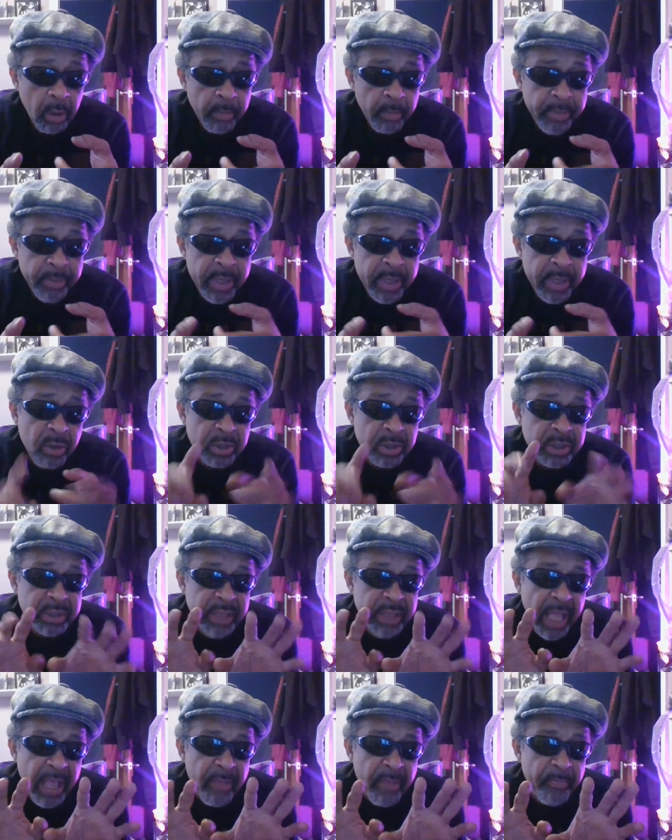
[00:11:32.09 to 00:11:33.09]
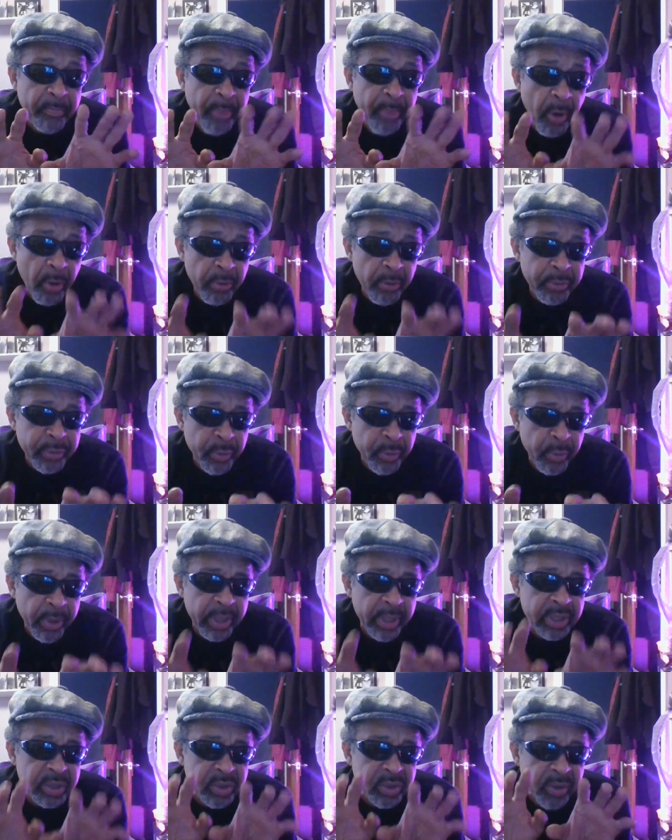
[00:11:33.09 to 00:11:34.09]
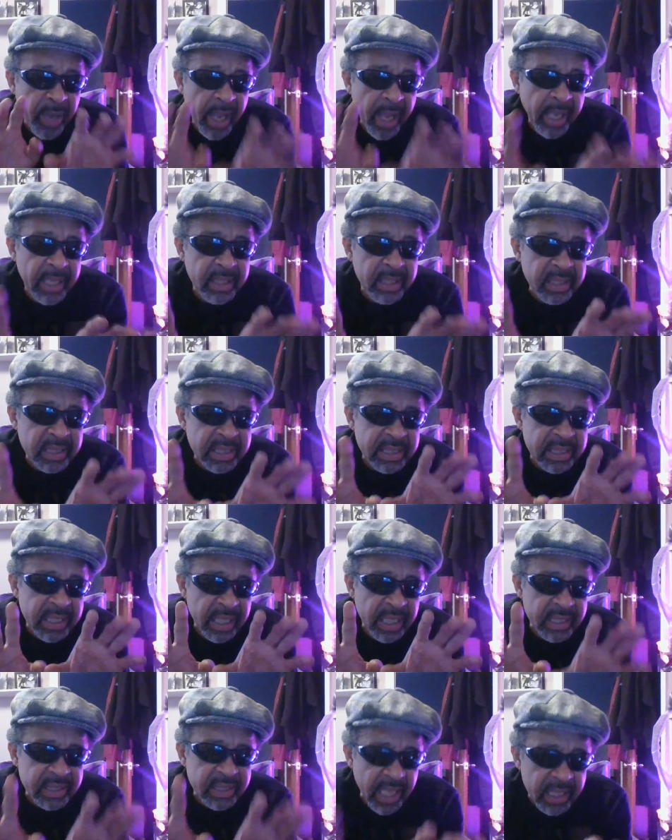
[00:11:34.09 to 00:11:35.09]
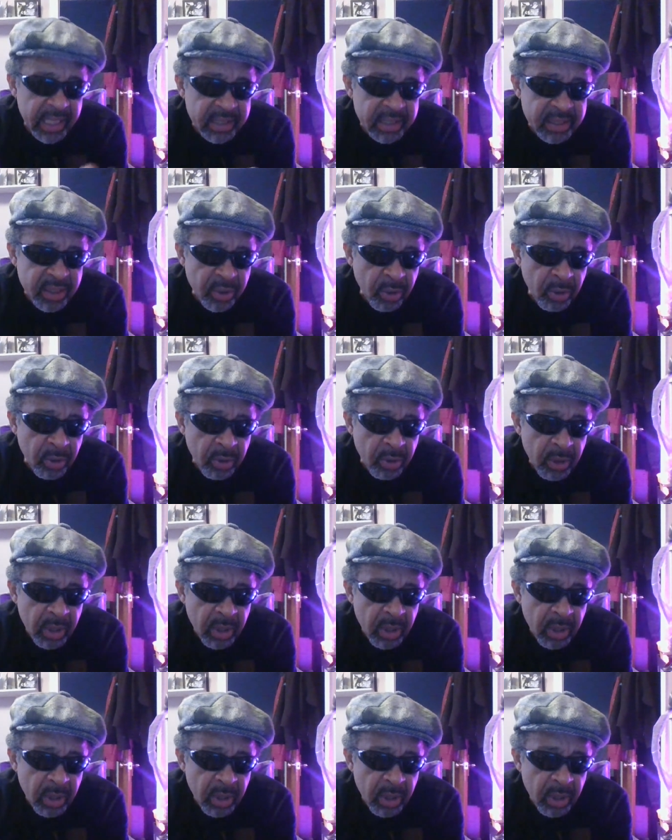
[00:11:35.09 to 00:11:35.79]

because they both were transcendental